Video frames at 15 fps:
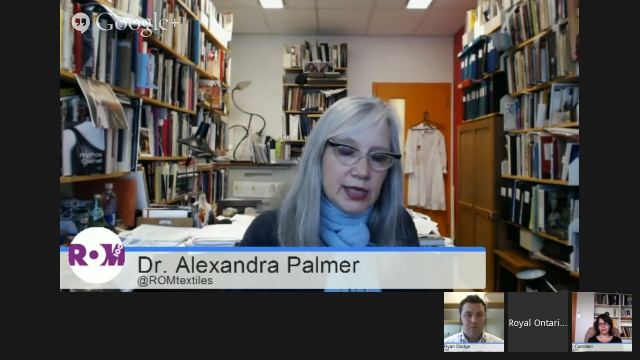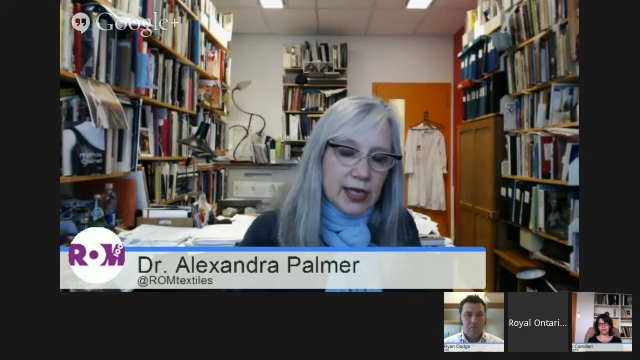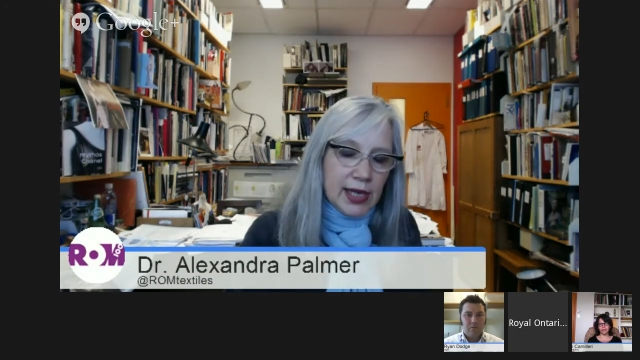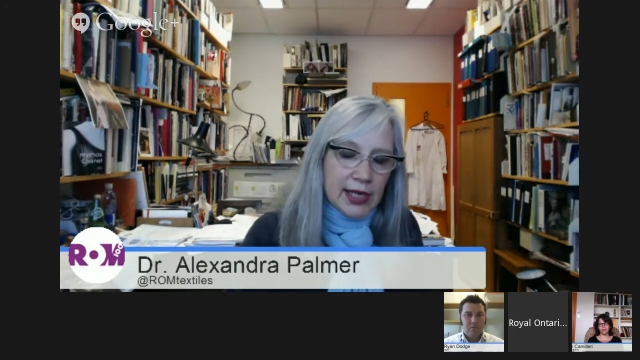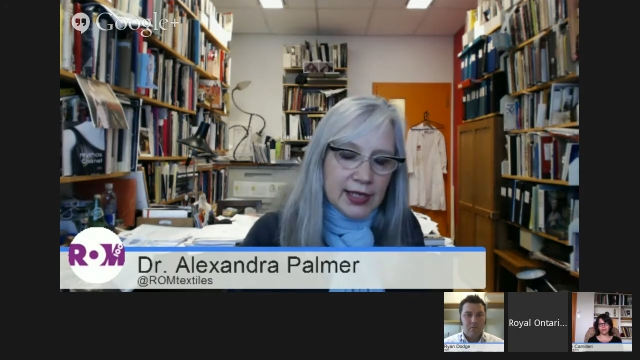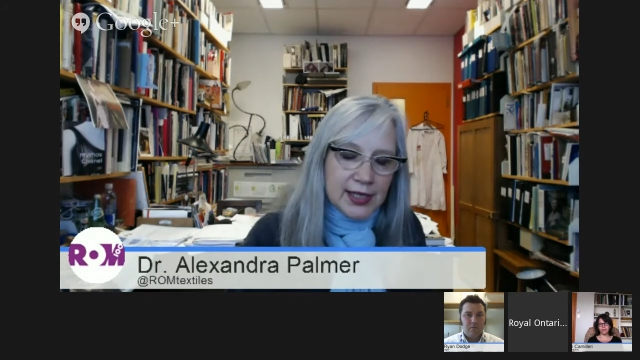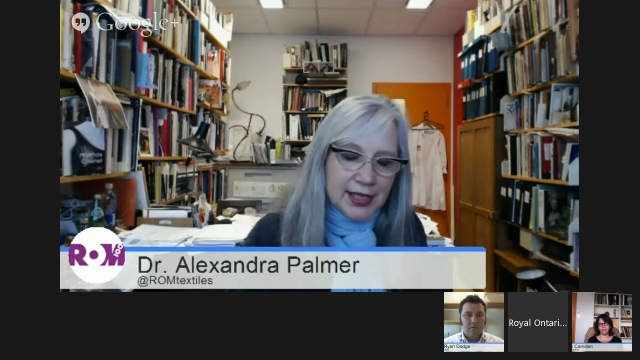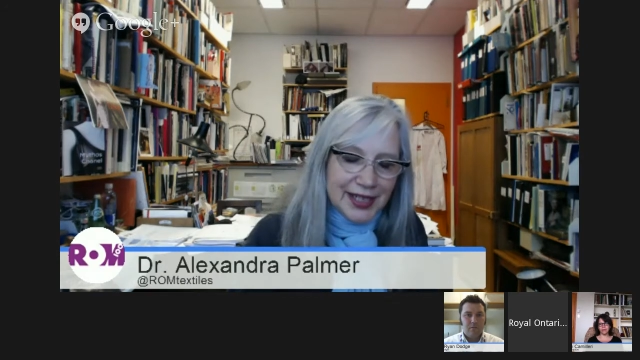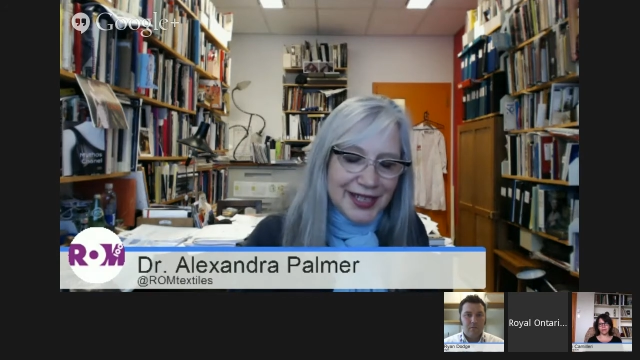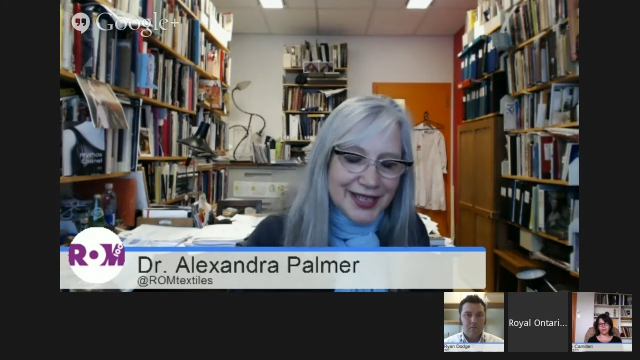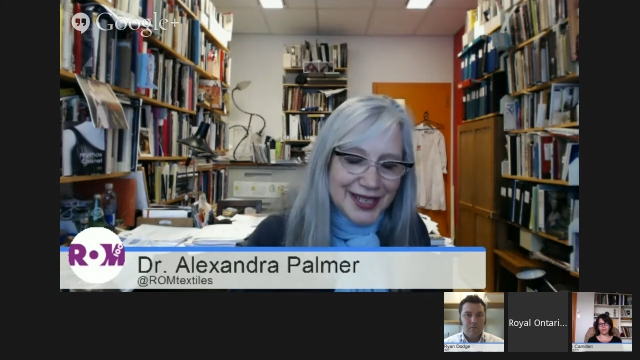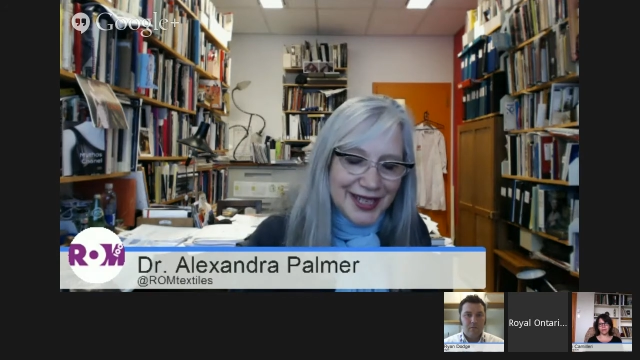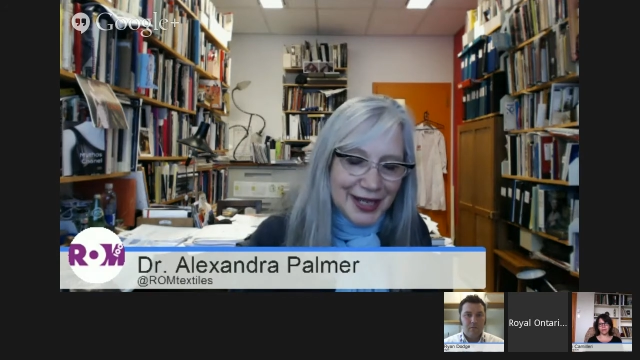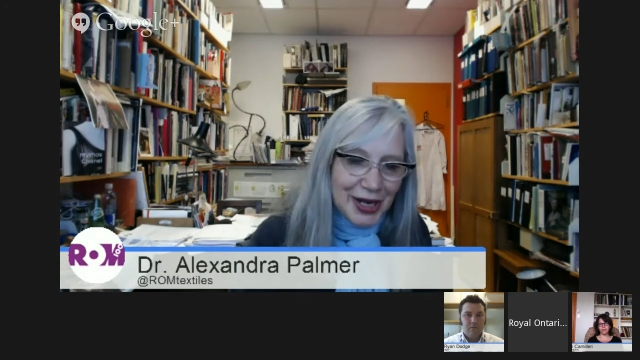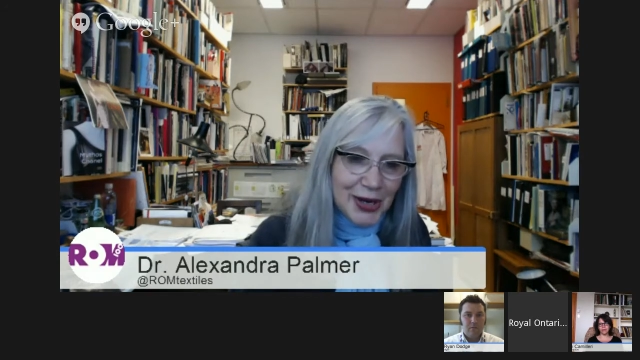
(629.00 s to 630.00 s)
as
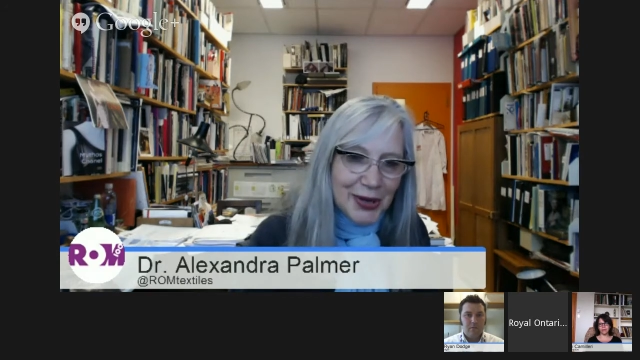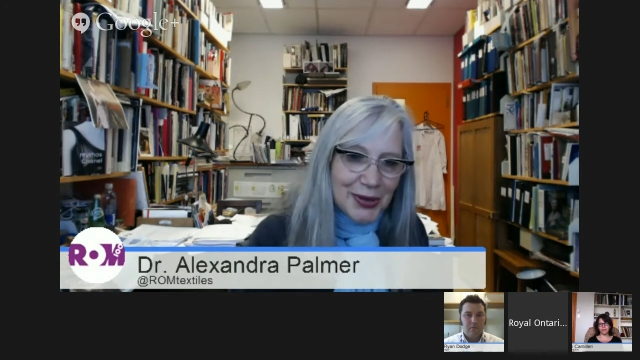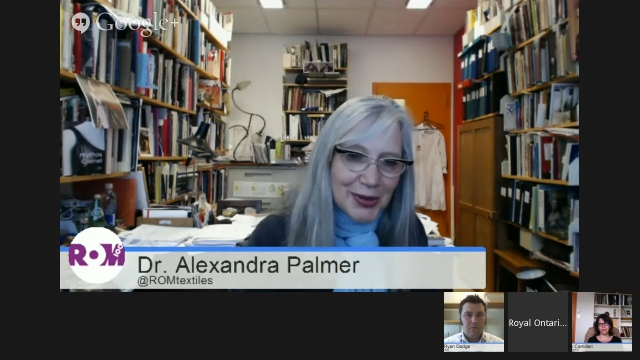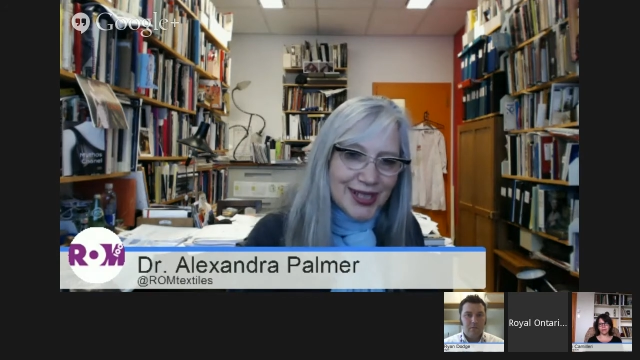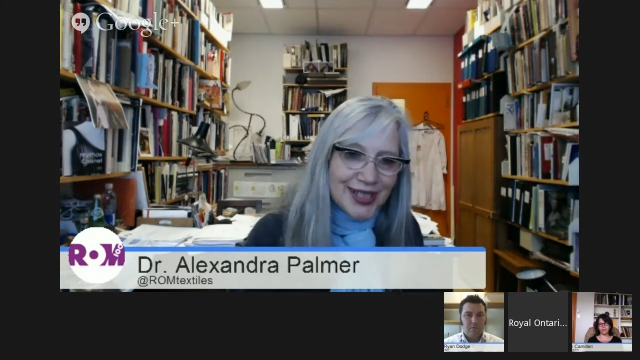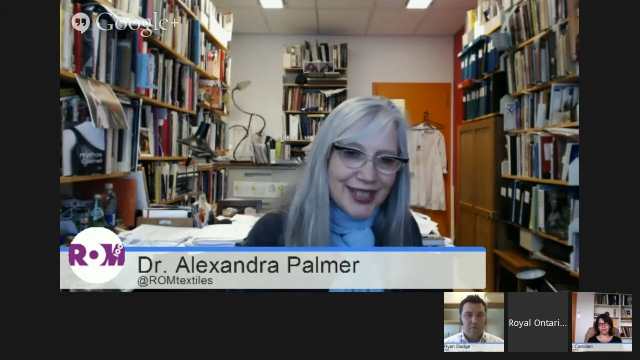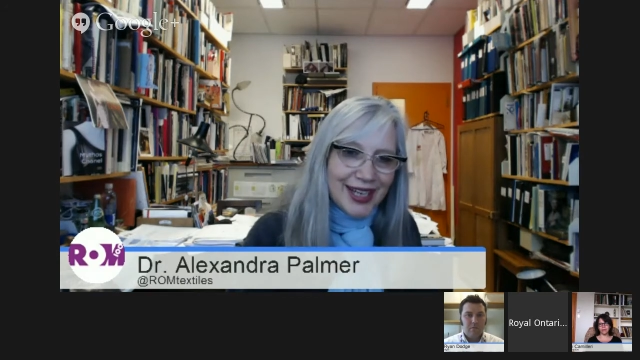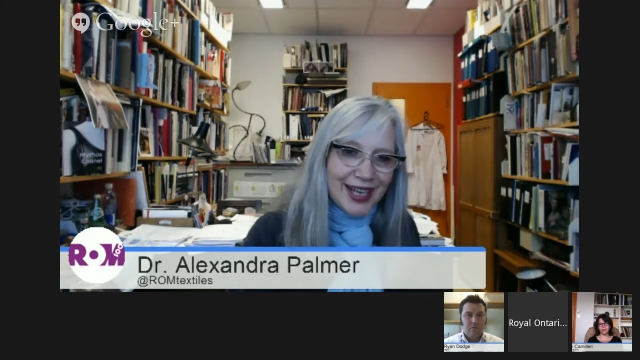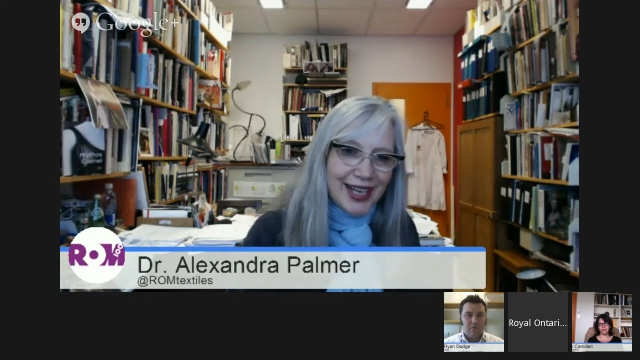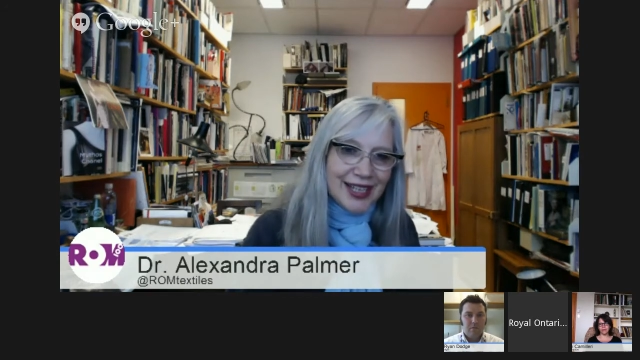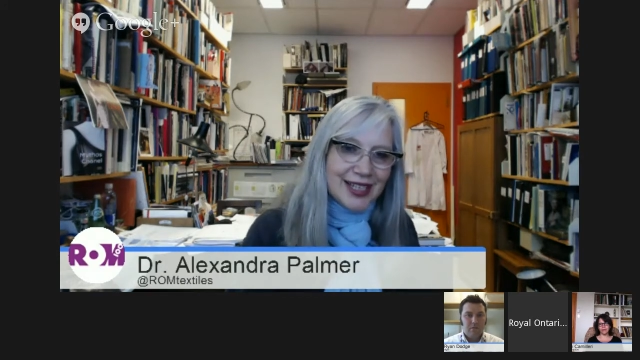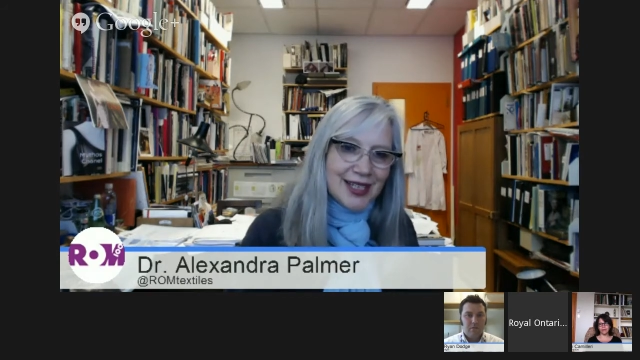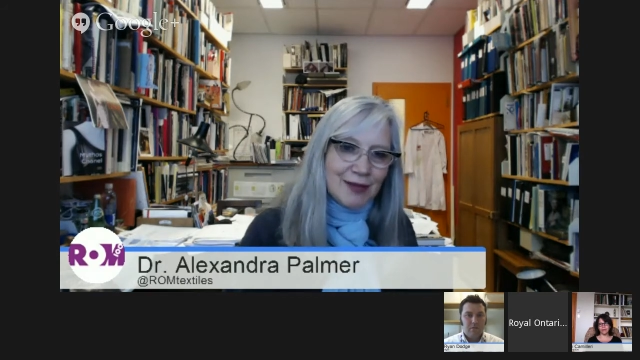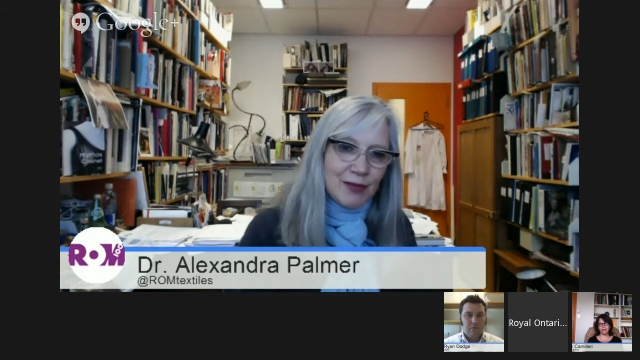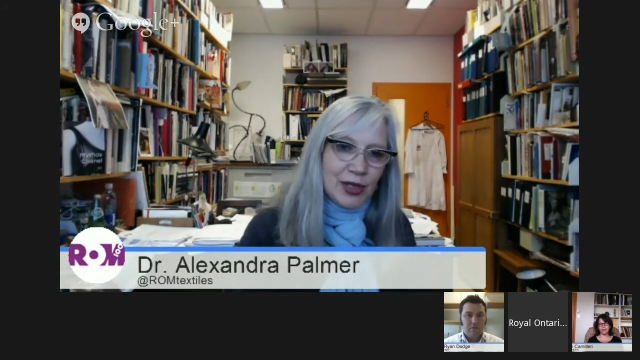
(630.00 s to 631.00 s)
Izzy knows, and
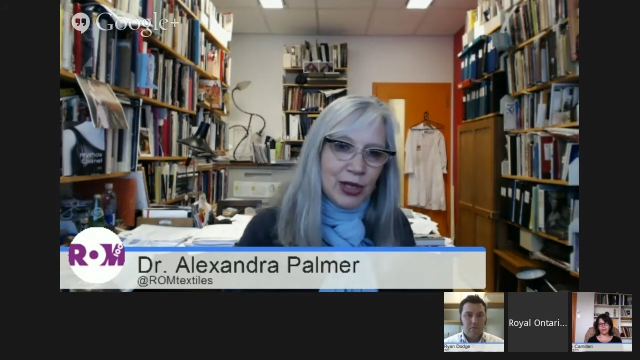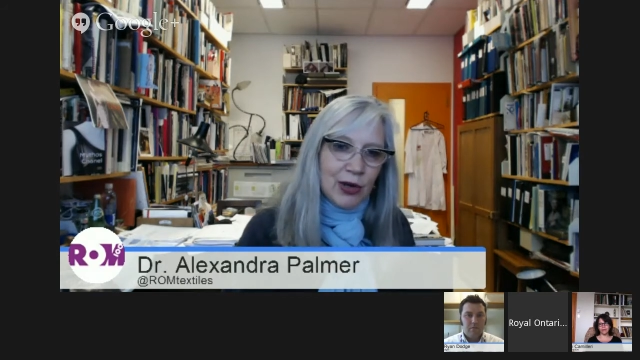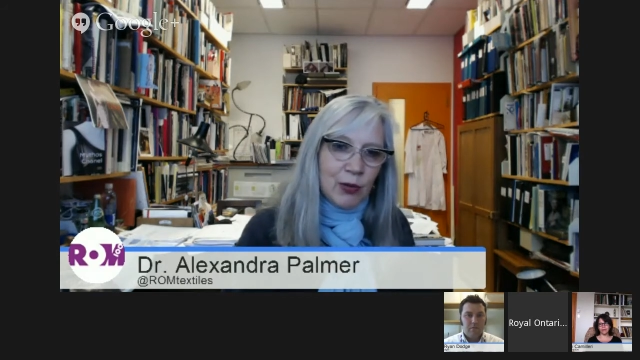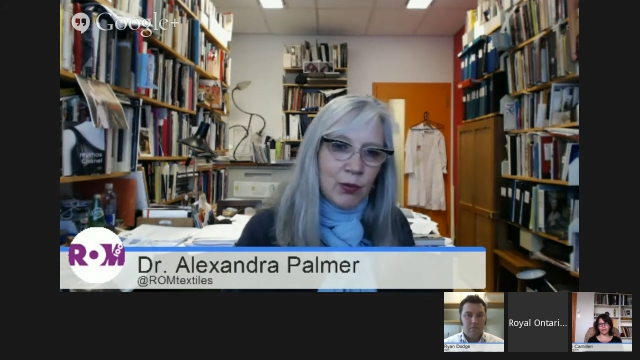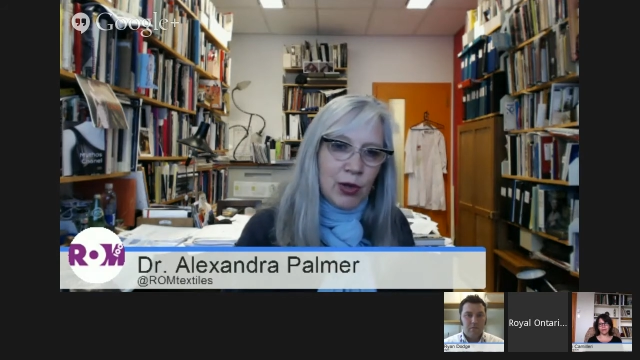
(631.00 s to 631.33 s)
as you know,